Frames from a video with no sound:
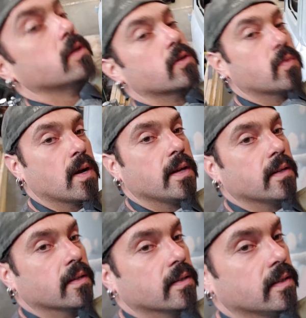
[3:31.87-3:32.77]
this right,
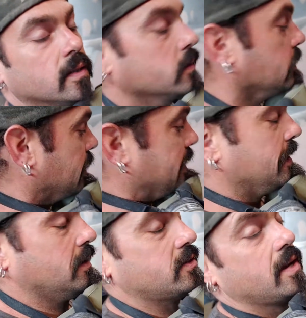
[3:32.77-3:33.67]

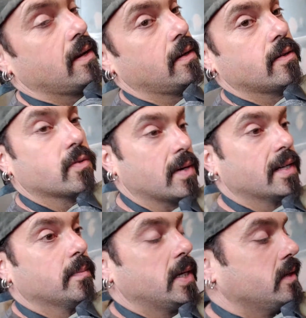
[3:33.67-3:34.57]
hand sanding is
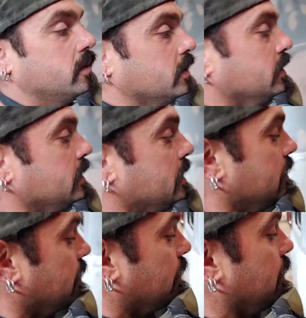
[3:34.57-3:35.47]
recommended.
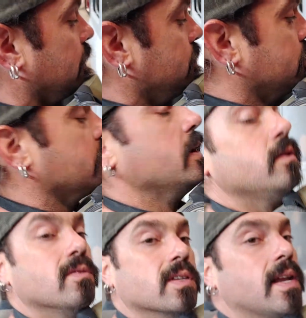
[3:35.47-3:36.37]
You can
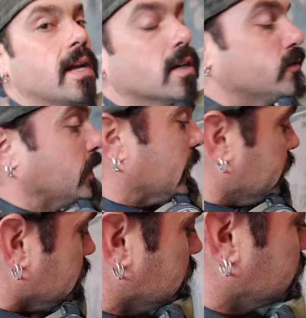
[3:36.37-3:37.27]
use an air
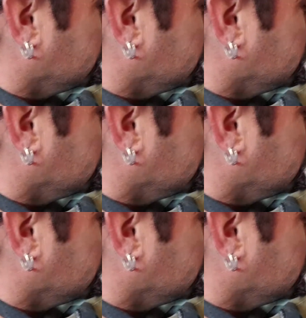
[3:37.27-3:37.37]
file.